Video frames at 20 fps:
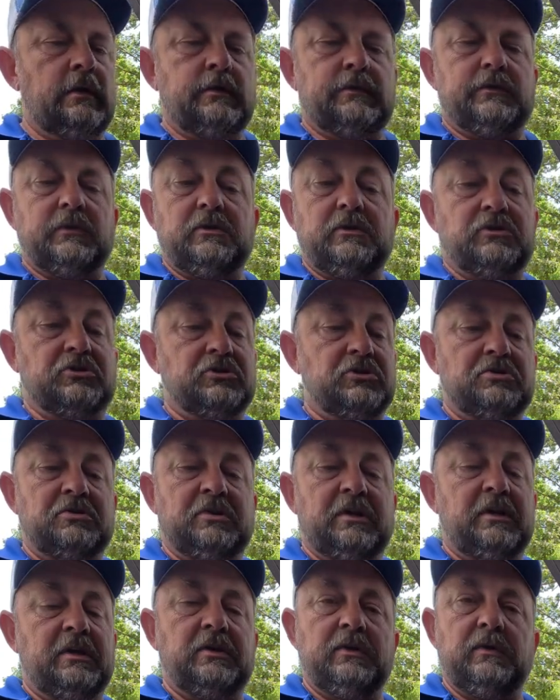so you
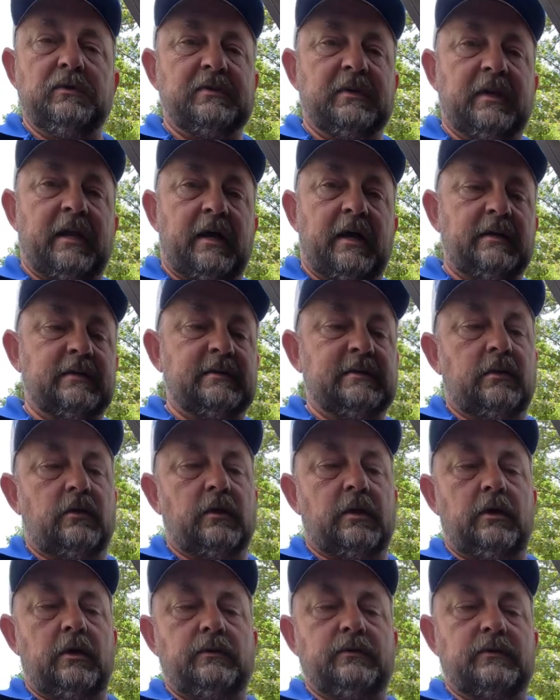shouldn't need to use any kind of
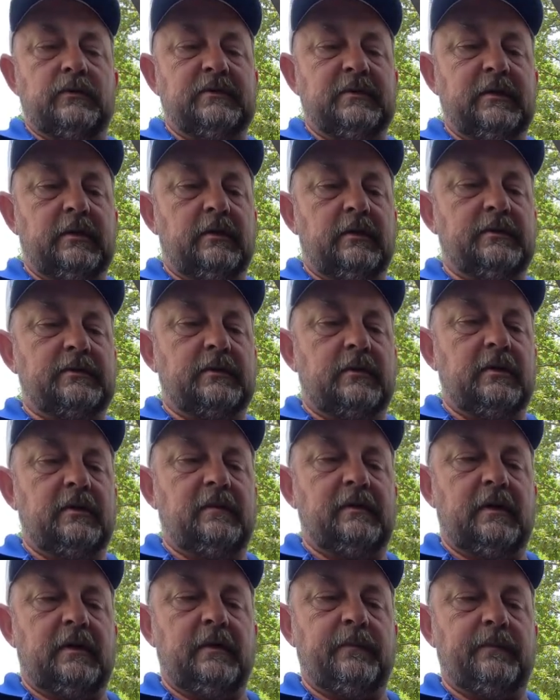silicones or sealants or
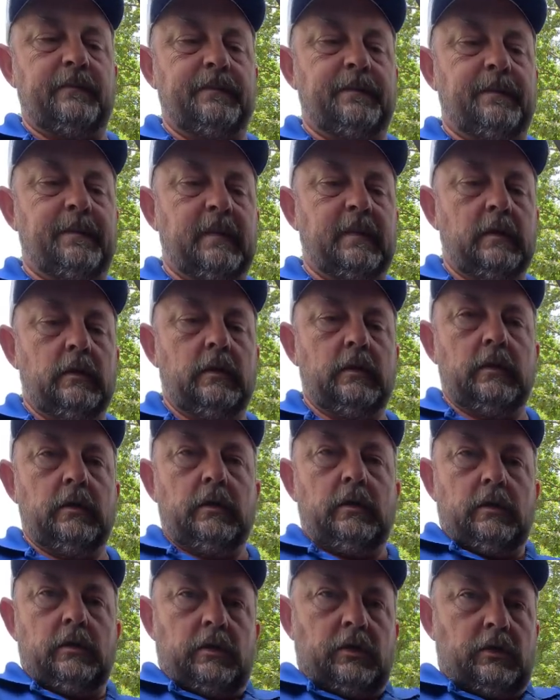anything.
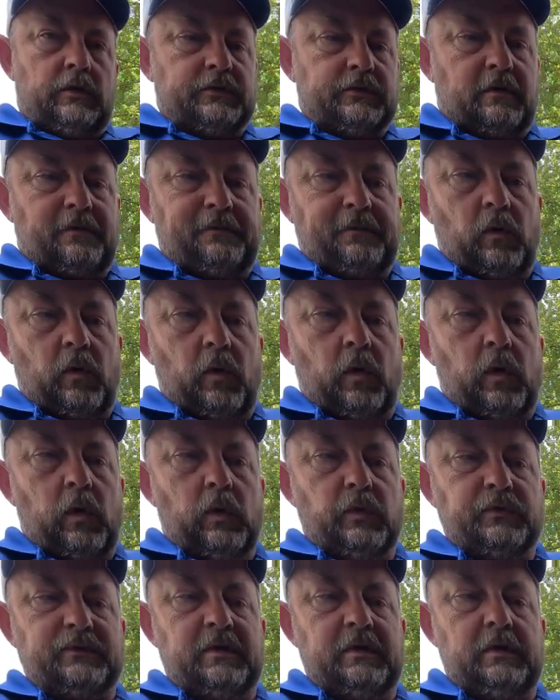Here's our 4
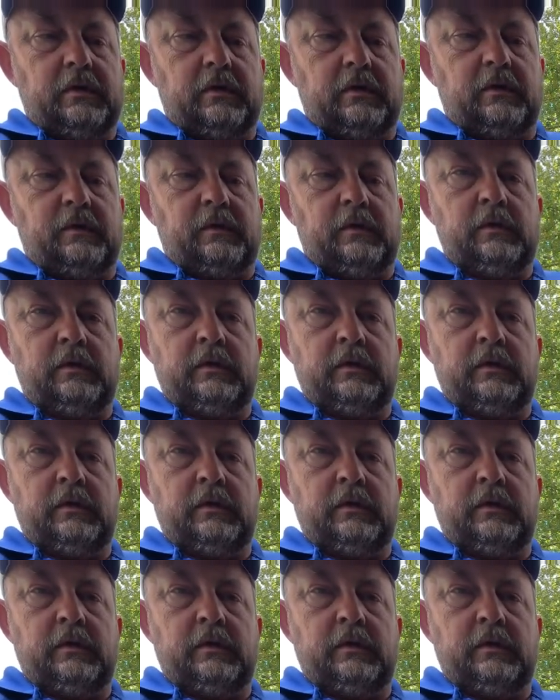holes here